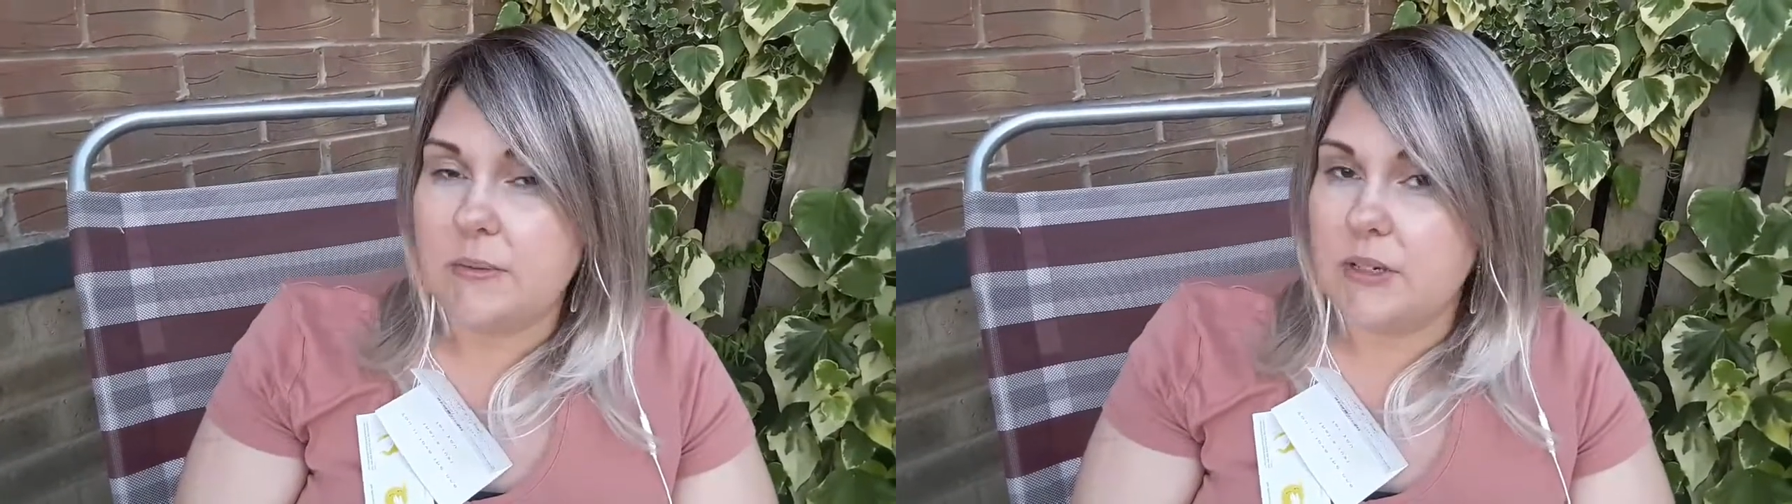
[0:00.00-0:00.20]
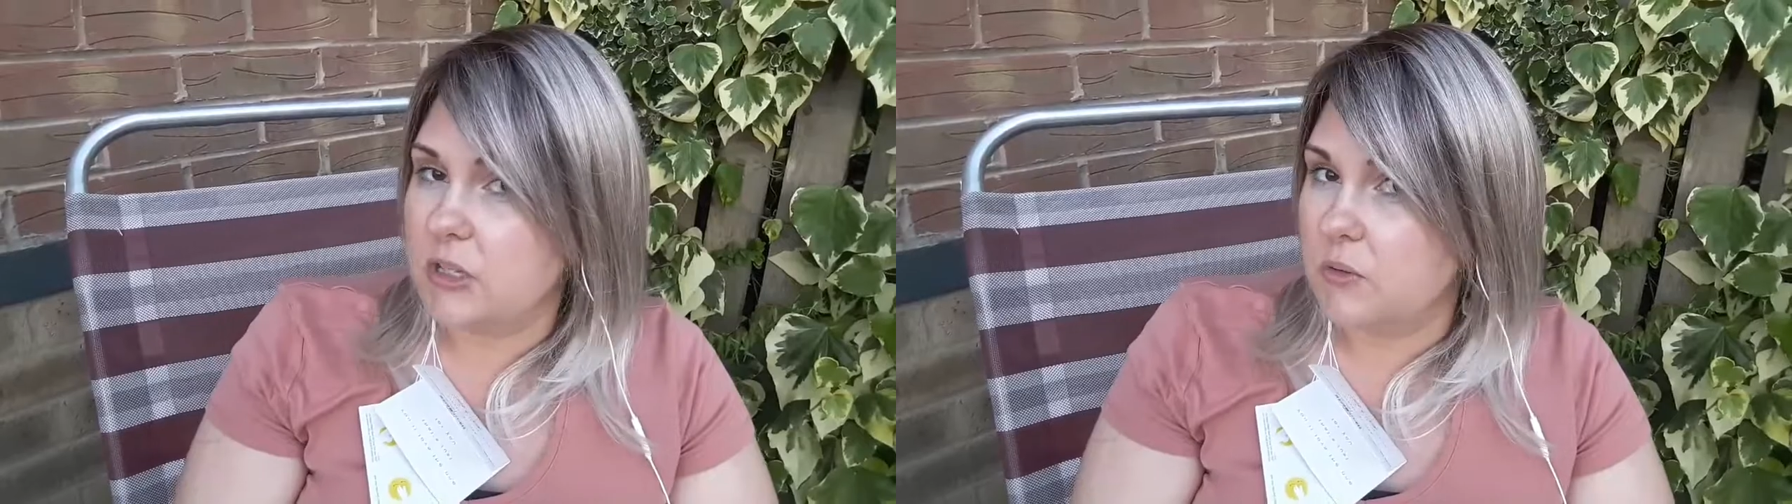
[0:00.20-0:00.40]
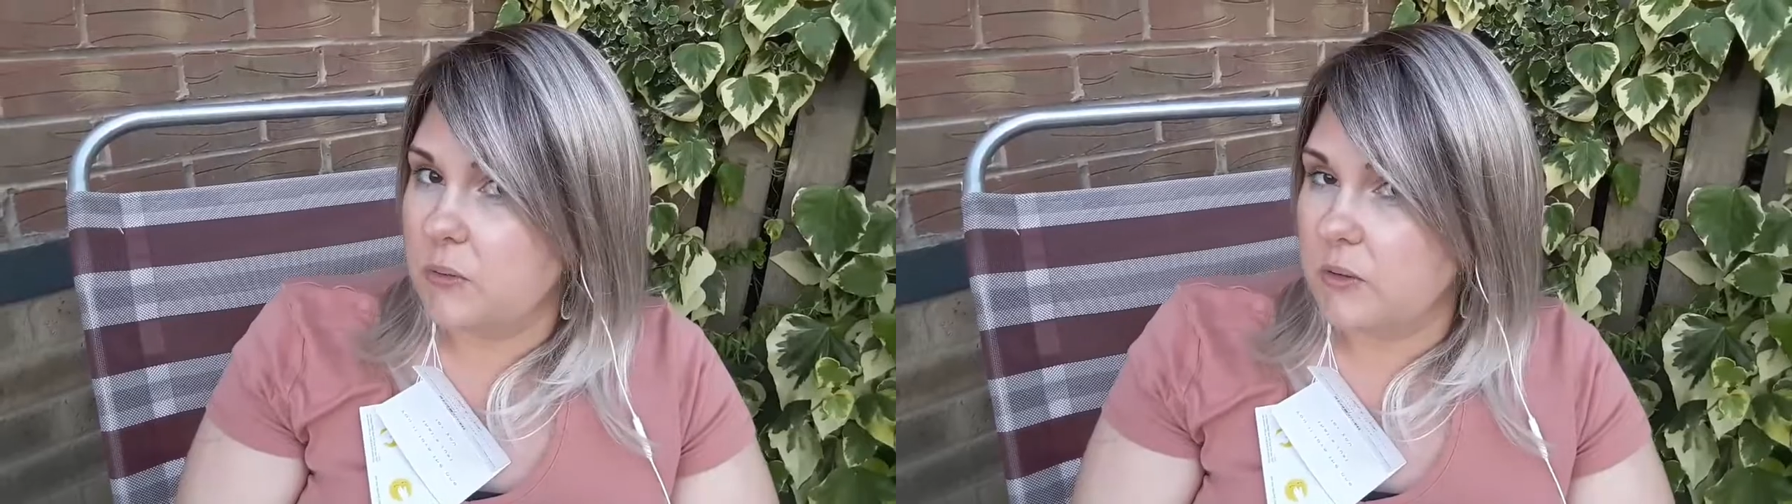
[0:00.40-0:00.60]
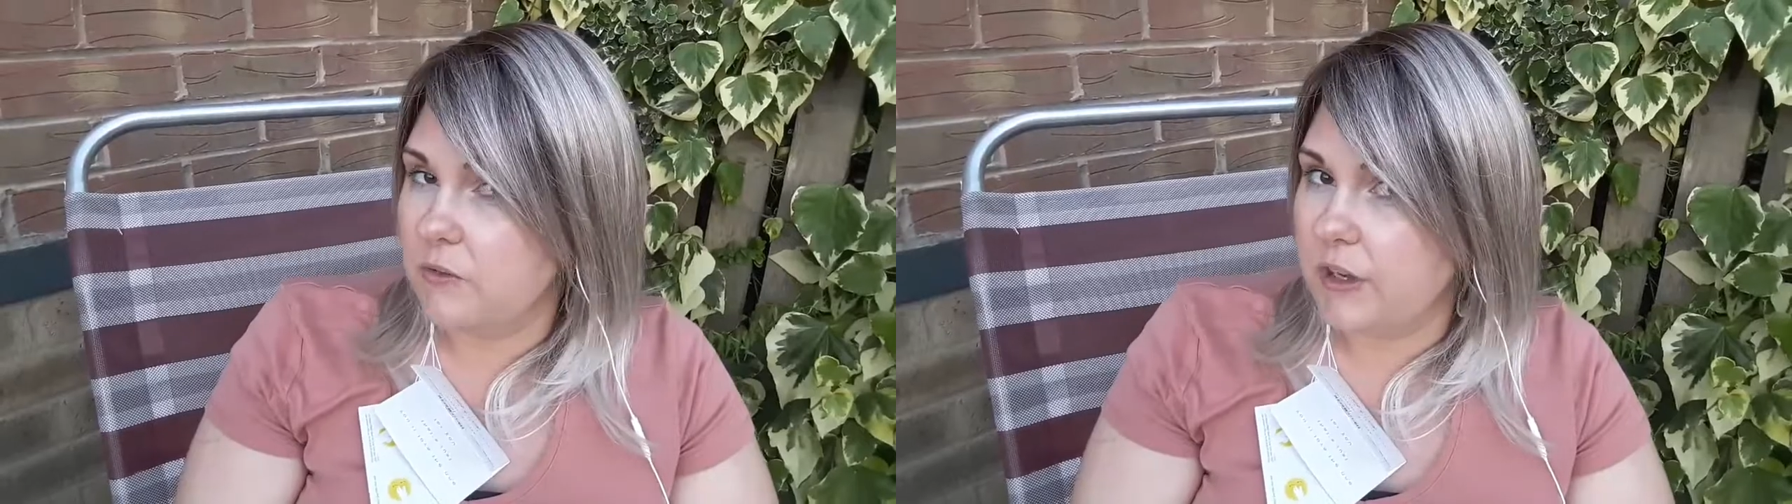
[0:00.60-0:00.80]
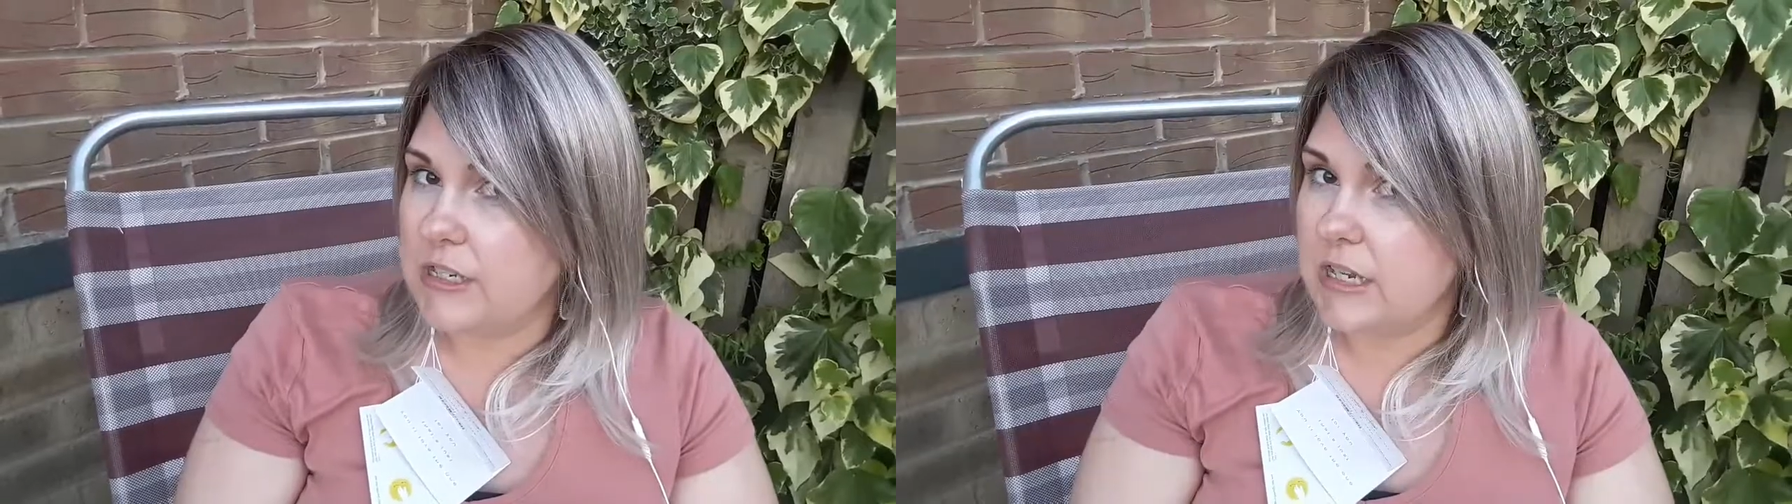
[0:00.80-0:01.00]
especially with a bit
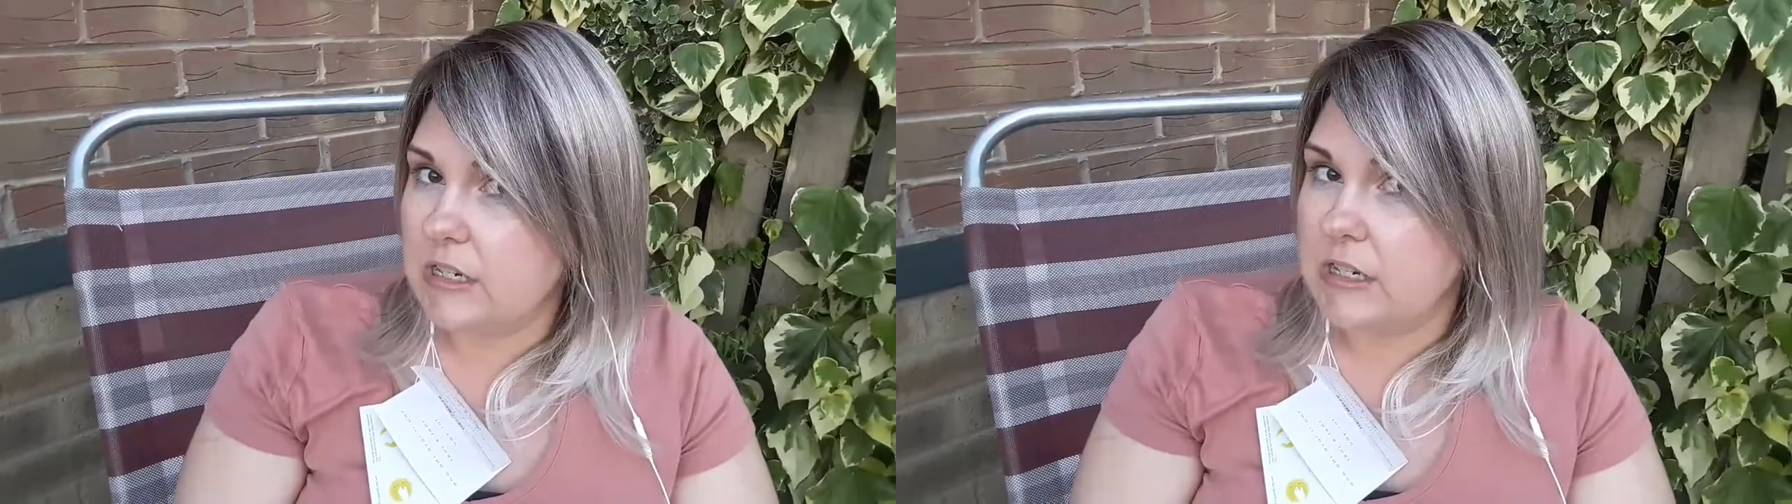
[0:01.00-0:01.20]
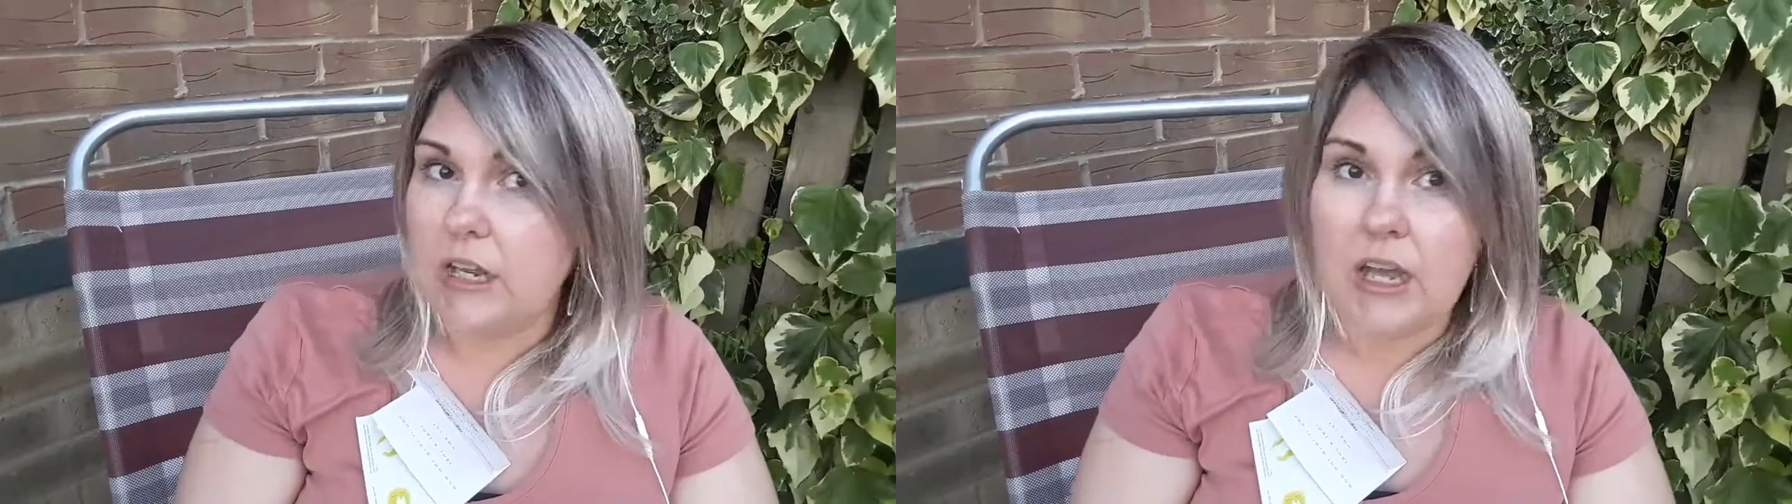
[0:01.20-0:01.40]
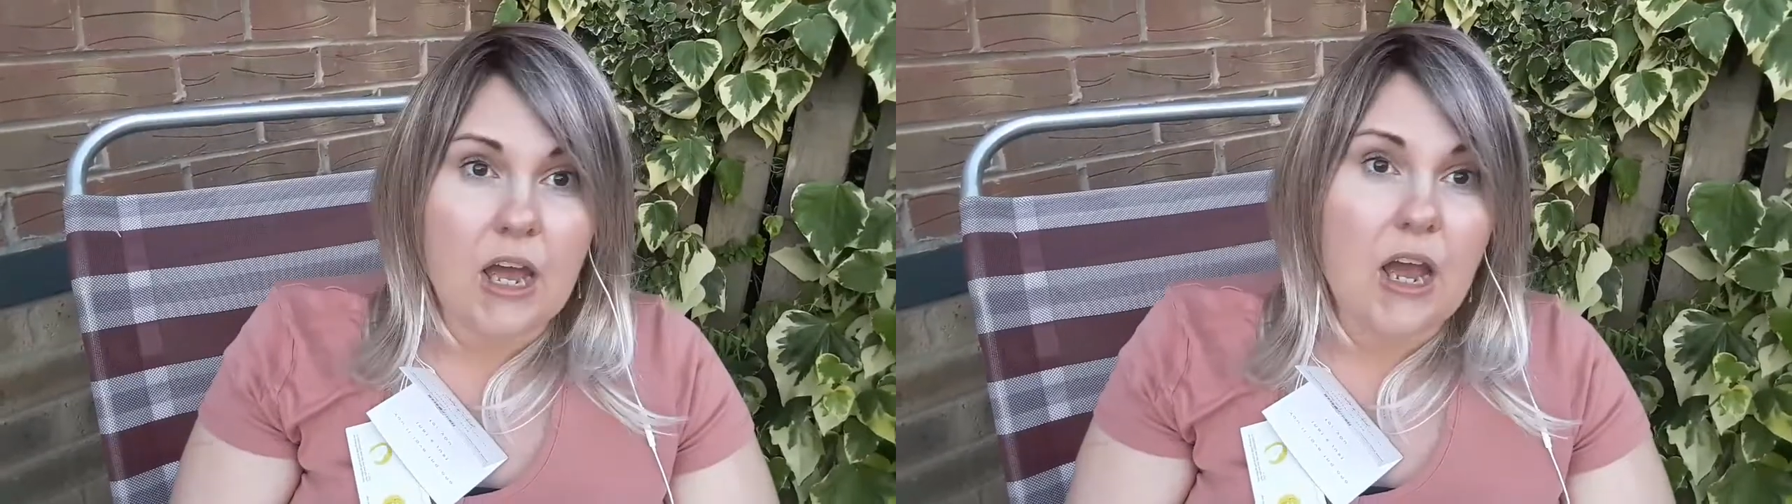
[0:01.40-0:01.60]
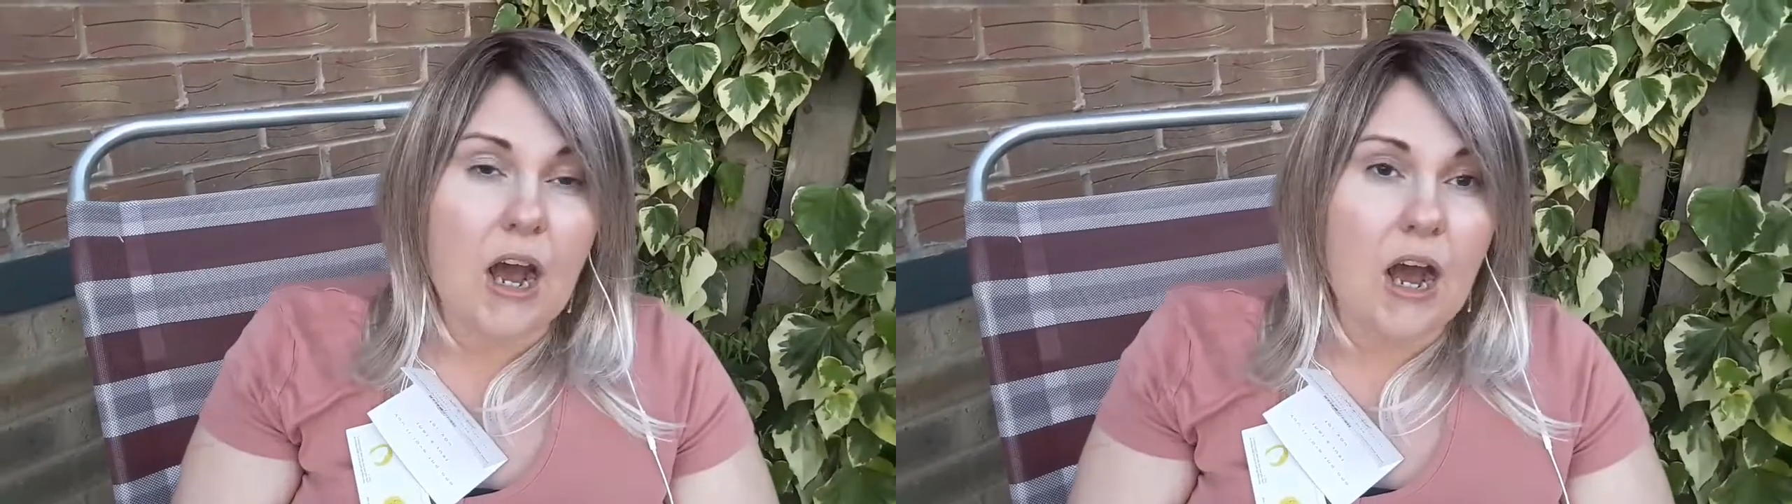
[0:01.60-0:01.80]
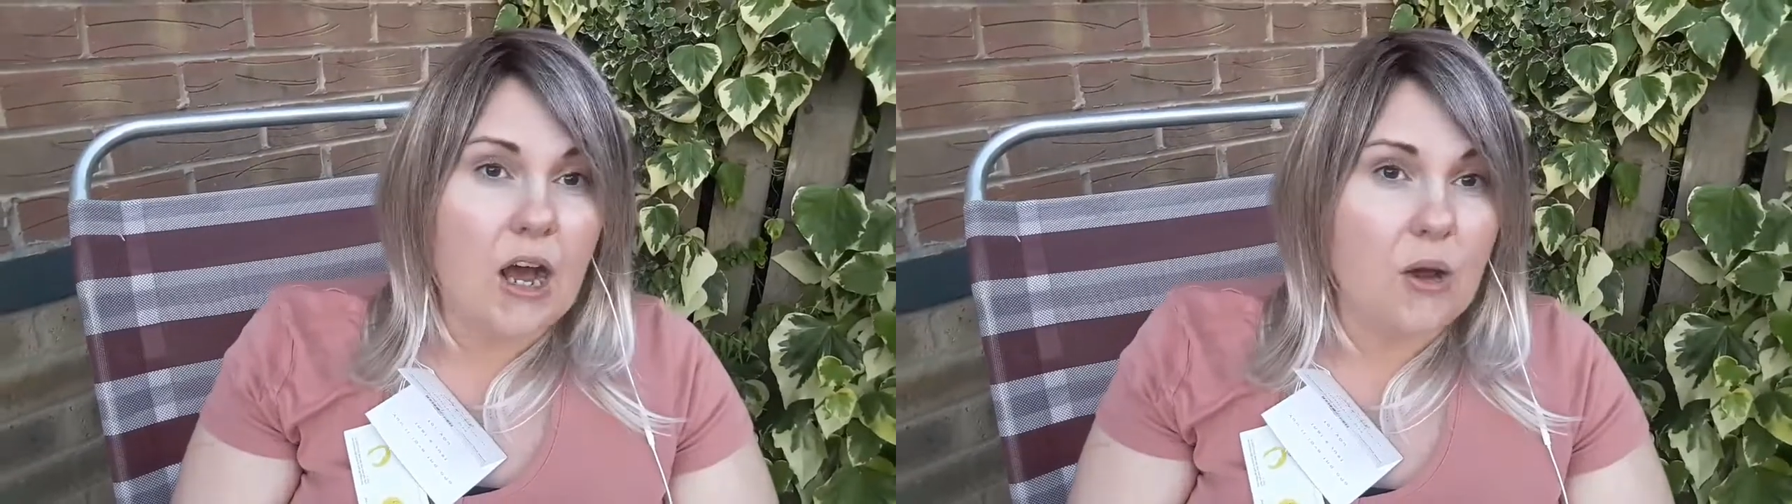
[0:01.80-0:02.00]
of fake tan
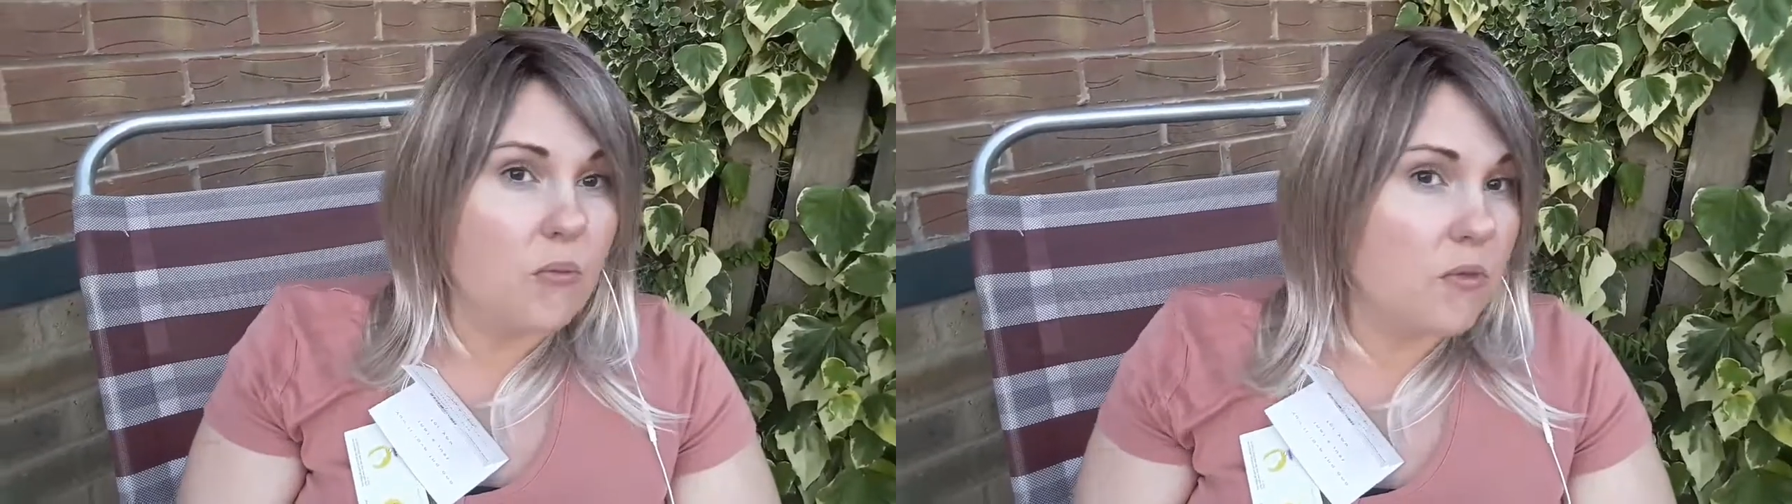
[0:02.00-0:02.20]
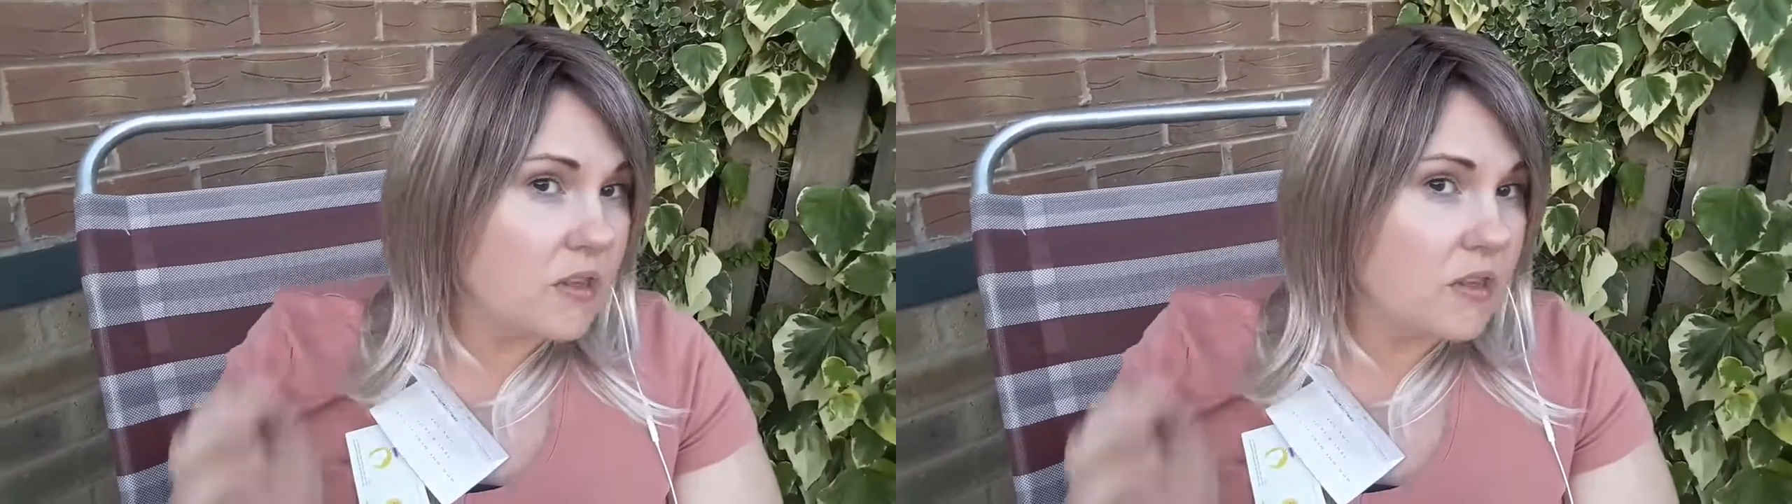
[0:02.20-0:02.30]
on.